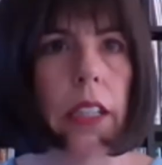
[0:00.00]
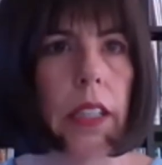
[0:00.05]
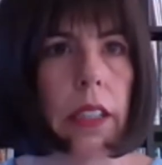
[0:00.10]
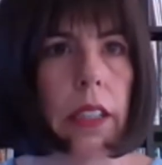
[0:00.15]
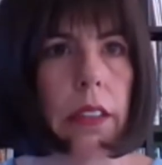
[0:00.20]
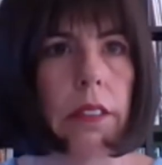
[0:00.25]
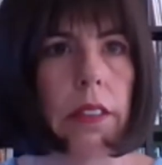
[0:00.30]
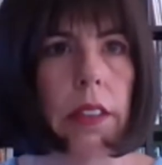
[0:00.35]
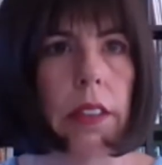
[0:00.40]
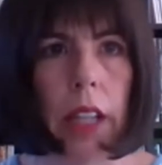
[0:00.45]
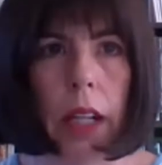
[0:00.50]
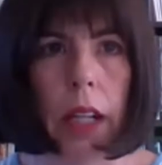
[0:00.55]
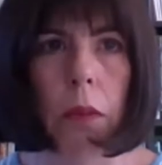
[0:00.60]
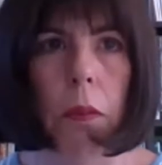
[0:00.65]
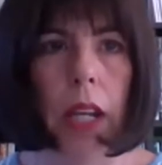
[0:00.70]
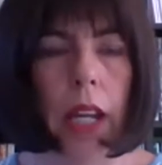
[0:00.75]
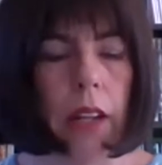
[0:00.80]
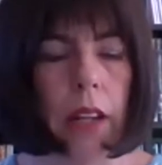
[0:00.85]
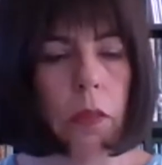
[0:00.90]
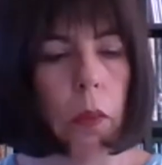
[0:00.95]
And tonight we
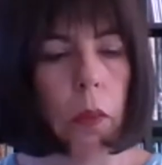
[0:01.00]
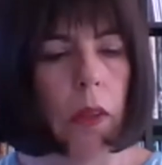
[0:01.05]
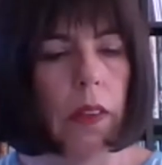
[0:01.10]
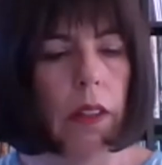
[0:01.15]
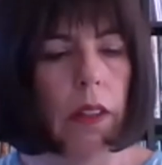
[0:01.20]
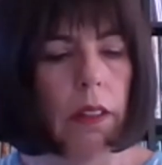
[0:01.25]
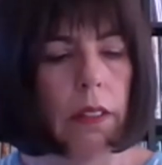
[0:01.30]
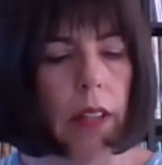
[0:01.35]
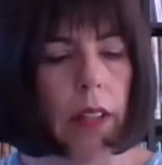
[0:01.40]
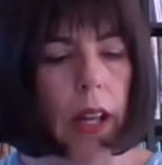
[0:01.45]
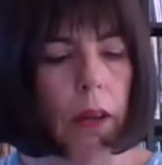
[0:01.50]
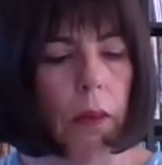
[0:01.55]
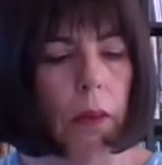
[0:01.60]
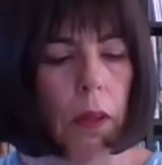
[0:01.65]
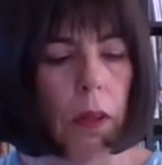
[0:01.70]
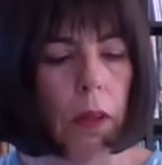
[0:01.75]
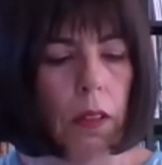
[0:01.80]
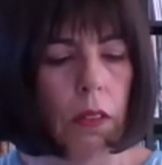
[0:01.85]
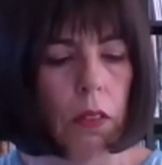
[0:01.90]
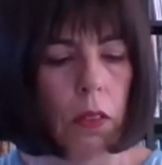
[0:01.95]
have with us our
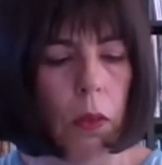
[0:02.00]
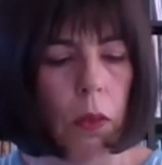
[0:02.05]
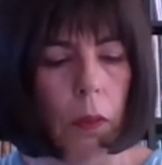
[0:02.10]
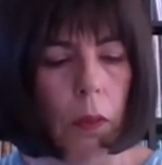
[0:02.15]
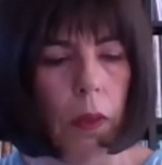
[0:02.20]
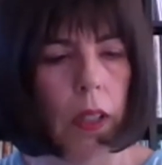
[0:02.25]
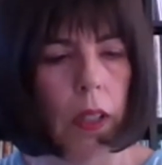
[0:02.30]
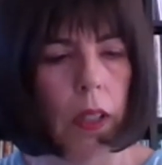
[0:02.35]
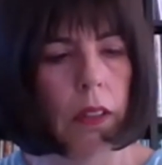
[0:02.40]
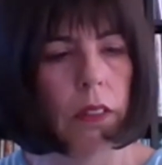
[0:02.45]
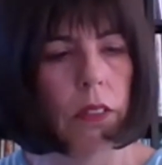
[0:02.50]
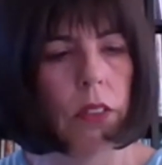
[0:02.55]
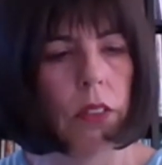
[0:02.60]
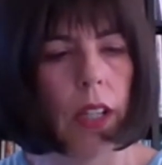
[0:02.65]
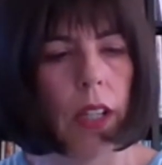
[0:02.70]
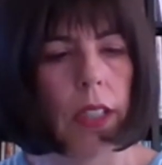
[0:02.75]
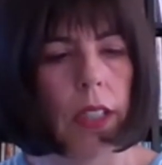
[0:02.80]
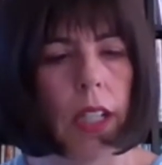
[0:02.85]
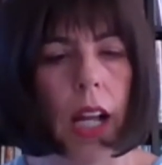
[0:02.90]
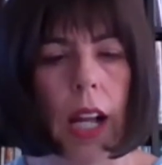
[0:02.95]
historian,
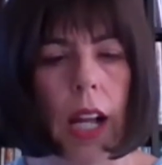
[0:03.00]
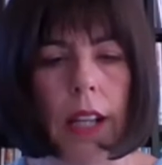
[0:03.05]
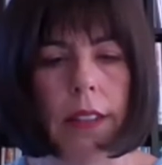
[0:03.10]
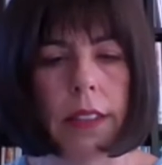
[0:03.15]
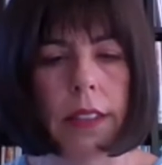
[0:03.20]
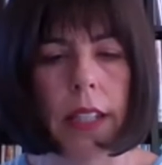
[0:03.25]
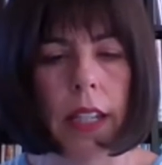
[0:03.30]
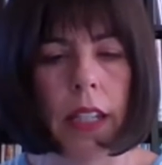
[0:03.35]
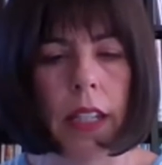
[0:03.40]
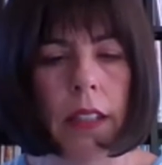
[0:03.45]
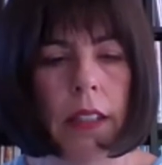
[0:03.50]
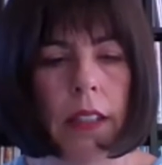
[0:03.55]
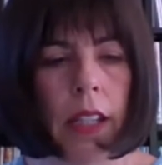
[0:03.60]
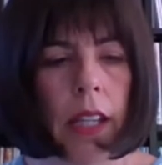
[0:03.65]
John Coski.